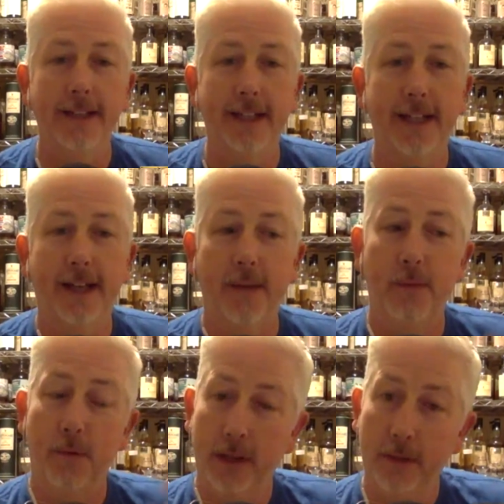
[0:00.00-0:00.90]
we
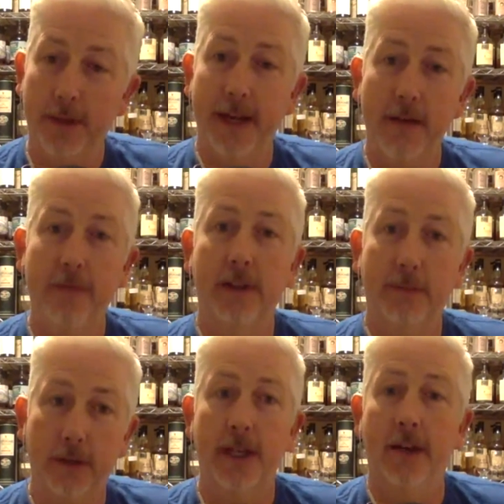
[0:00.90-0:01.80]
were a little bit nervous
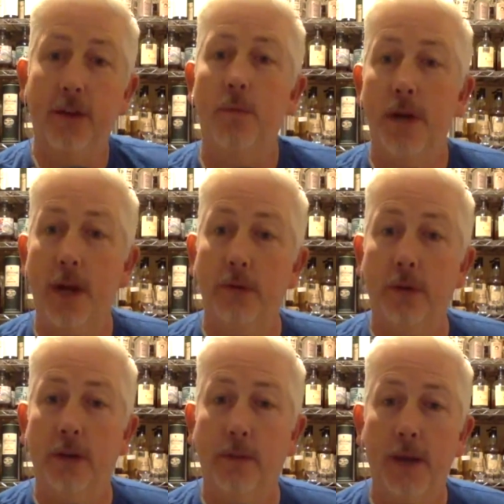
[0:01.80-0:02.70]
about telling them we're now
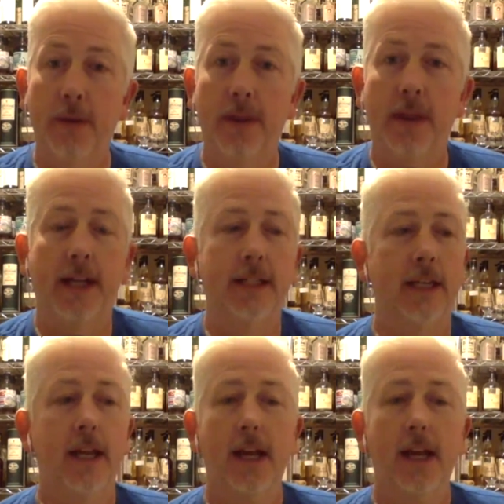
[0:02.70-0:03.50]
doing away with that.